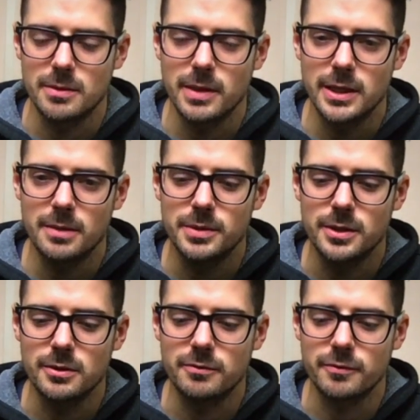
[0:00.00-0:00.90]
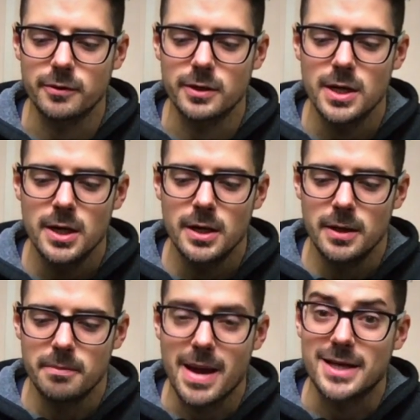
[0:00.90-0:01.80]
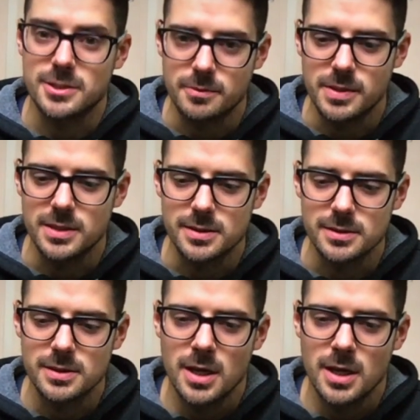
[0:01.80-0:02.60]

It might not be good for masterpieces.